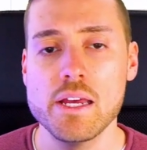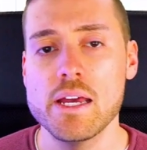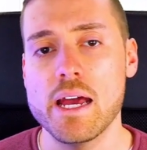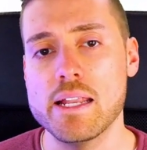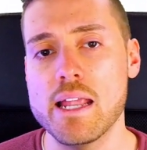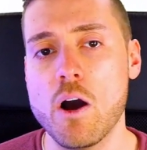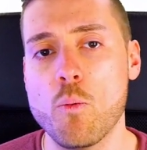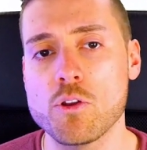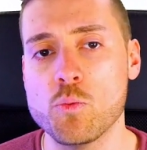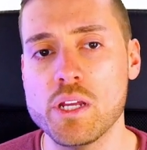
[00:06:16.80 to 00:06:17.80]
And now
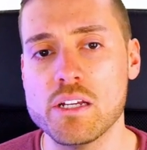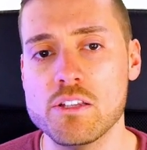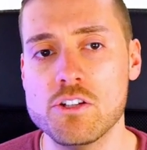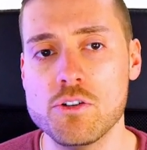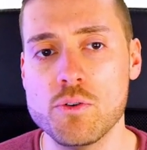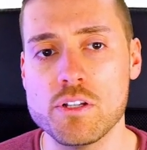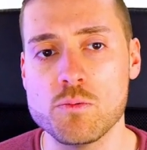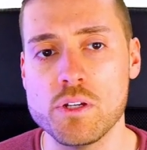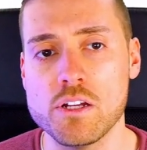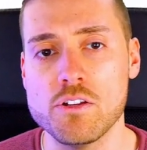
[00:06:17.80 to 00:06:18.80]
what we can do is we
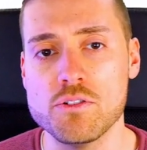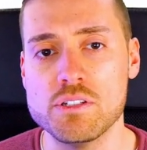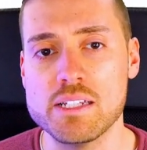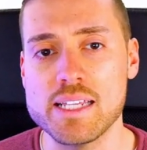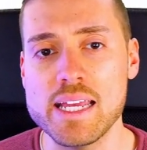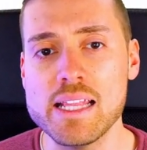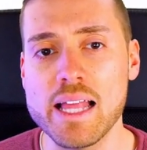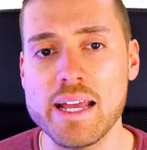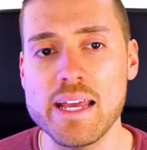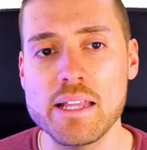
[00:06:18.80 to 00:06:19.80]
can use this
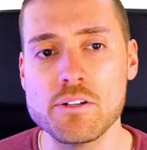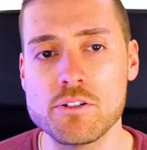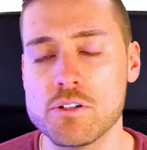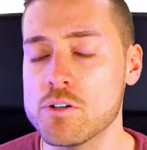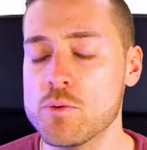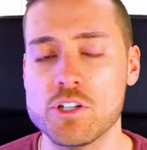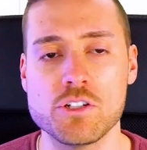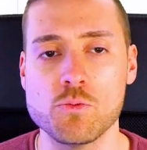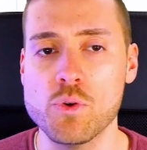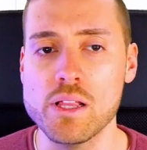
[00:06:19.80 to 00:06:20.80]
inline editor, which is
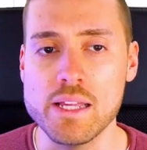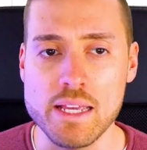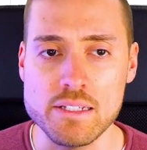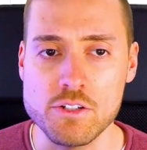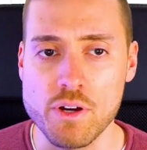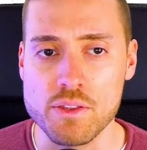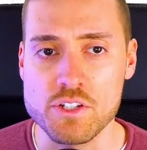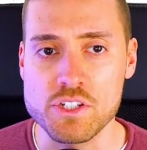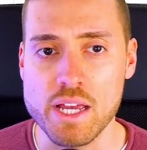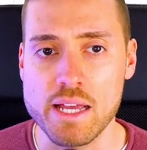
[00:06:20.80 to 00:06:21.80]
really easy to
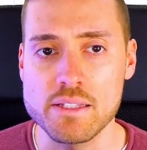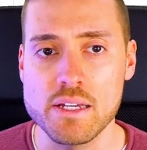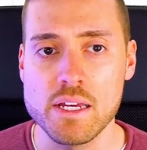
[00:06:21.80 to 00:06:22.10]
understand.